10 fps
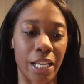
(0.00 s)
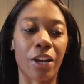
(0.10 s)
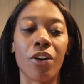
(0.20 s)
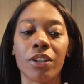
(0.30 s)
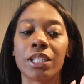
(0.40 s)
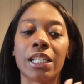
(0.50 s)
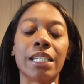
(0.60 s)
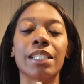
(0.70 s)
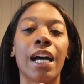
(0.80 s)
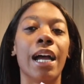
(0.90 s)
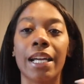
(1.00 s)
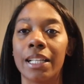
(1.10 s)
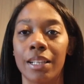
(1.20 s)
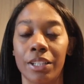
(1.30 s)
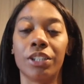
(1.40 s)
like all the things that i
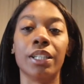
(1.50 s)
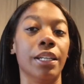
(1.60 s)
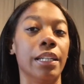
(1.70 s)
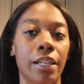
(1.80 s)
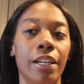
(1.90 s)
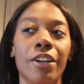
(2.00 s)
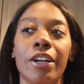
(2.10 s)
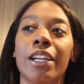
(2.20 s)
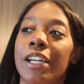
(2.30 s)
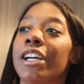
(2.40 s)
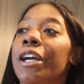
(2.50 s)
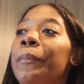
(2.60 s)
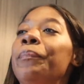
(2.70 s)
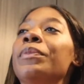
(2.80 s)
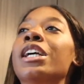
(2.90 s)
literally need are
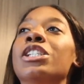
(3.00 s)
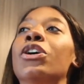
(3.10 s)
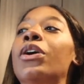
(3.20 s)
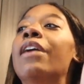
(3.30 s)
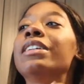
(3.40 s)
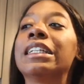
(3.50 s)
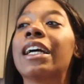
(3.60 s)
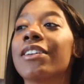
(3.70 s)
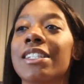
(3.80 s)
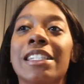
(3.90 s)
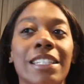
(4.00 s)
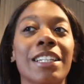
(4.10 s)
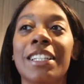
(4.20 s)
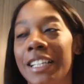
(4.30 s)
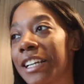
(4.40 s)
here so everything else is
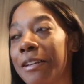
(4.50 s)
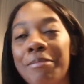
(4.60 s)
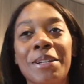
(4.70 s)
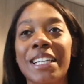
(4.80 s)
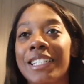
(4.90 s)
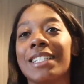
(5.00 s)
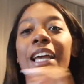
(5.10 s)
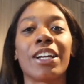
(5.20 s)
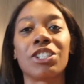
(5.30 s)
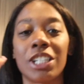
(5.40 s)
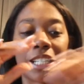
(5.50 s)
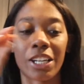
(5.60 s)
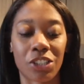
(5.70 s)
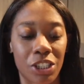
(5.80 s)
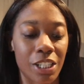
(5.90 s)
literally going to be just extra
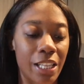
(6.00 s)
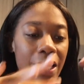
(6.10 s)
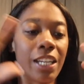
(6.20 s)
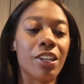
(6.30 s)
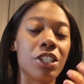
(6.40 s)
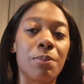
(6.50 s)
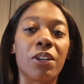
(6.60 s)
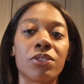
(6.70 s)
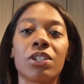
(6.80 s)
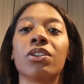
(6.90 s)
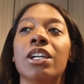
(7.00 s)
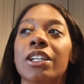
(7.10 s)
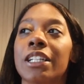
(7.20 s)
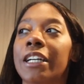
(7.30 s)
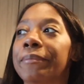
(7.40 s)
dextra, like here, sprinkles little here
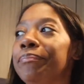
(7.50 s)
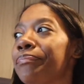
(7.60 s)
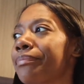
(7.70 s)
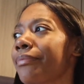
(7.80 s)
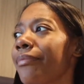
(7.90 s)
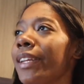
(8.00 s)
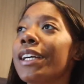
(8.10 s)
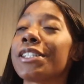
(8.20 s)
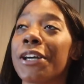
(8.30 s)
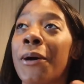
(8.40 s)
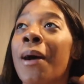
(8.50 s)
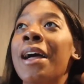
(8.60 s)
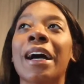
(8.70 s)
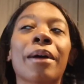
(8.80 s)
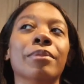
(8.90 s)
and there. So
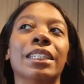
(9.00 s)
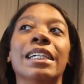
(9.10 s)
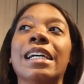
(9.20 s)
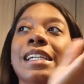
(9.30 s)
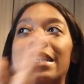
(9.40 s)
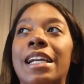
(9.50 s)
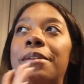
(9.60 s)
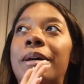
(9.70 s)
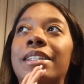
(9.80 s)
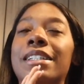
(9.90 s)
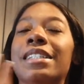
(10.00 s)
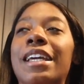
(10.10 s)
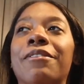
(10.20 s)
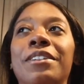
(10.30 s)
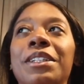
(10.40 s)
I'm really excited about this,
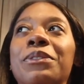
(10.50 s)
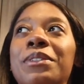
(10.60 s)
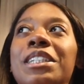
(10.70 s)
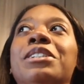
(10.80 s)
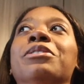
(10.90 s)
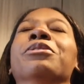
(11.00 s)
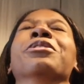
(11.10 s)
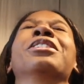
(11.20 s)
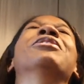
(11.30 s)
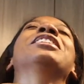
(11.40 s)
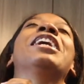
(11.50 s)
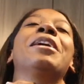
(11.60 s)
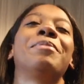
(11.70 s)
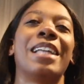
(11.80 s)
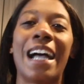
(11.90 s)
like really, really, really, really
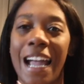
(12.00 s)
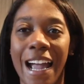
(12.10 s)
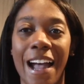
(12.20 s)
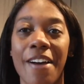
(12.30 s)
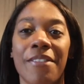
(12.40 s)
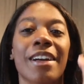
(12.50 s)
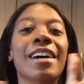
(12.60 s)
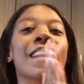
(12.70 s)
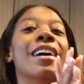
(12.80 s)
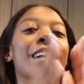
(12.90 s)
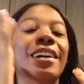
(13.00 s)
hyped that I have a